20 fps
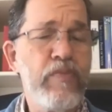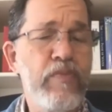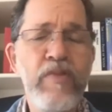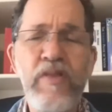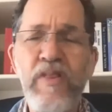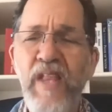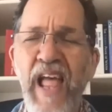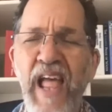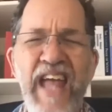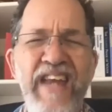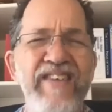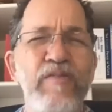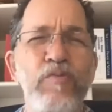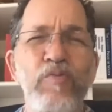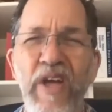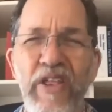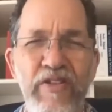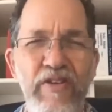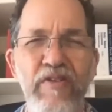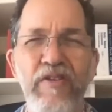and
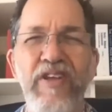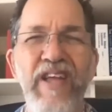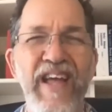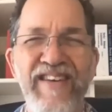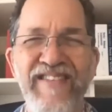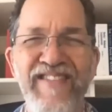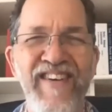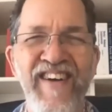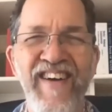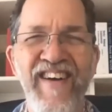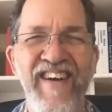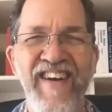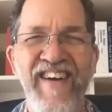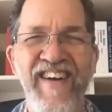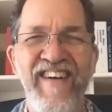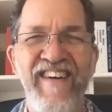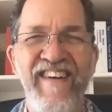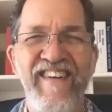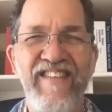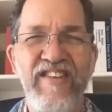whether
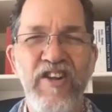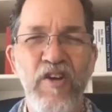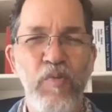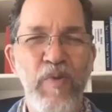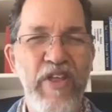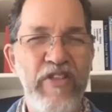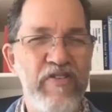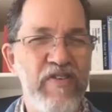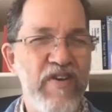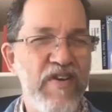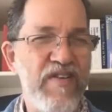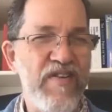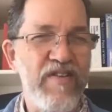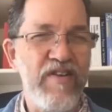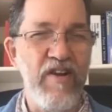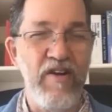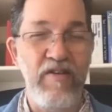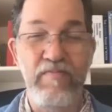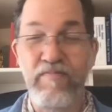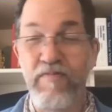it's
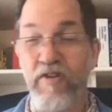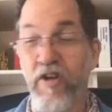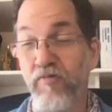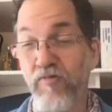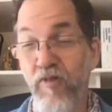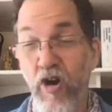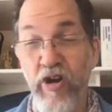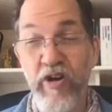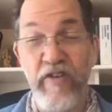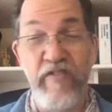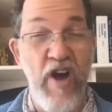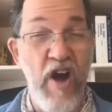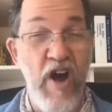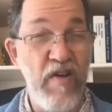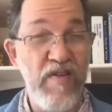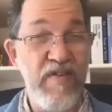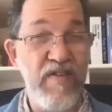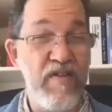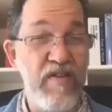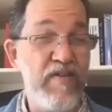
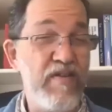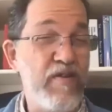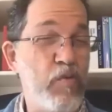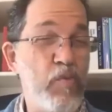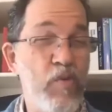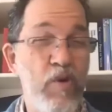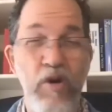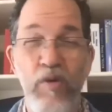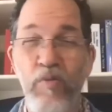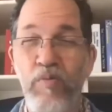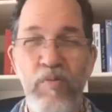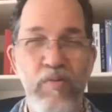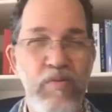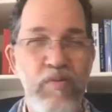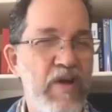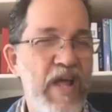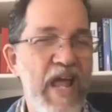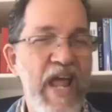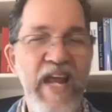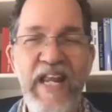coronaviruses or
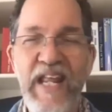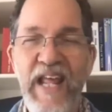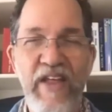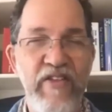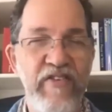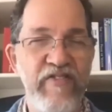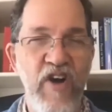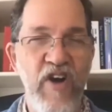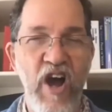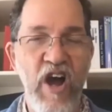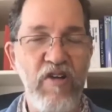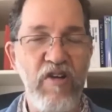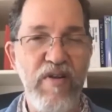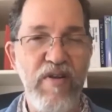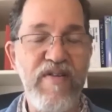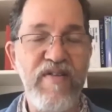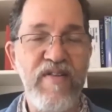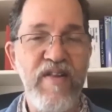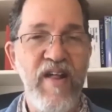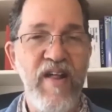any other
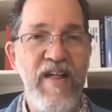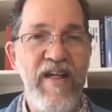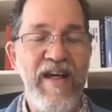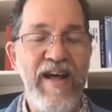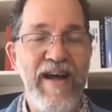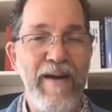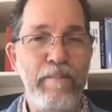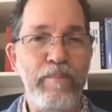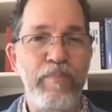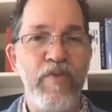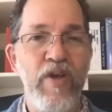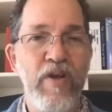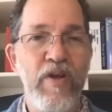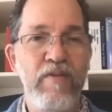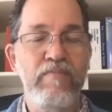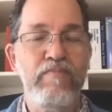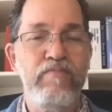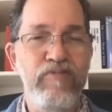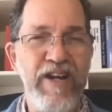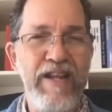virus,
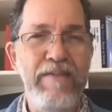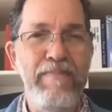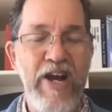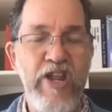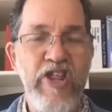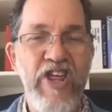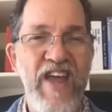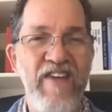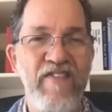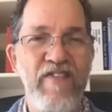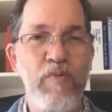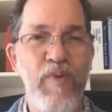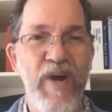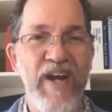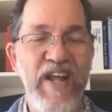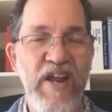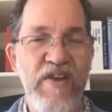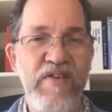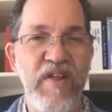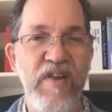pretty much everyone
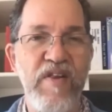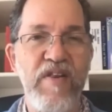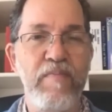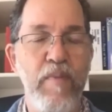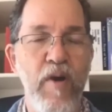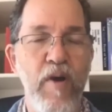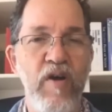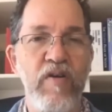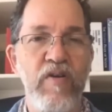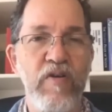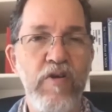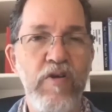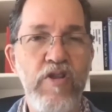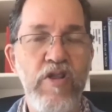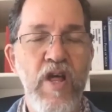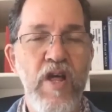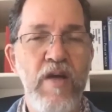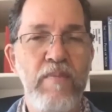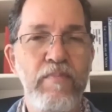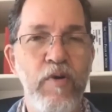gets exposed,
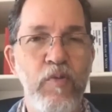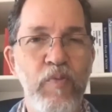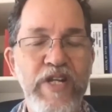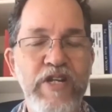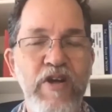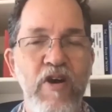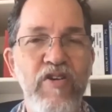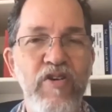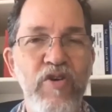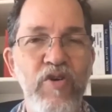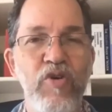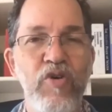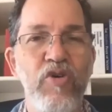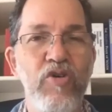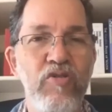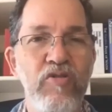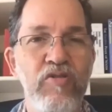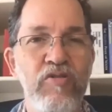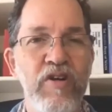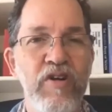but we don't
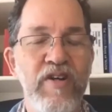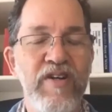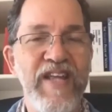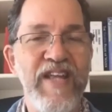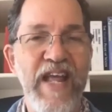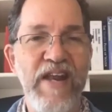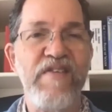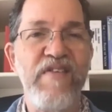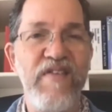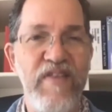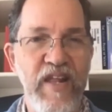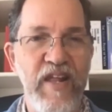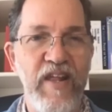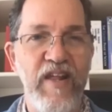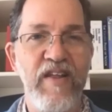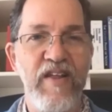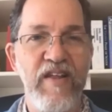all get sick.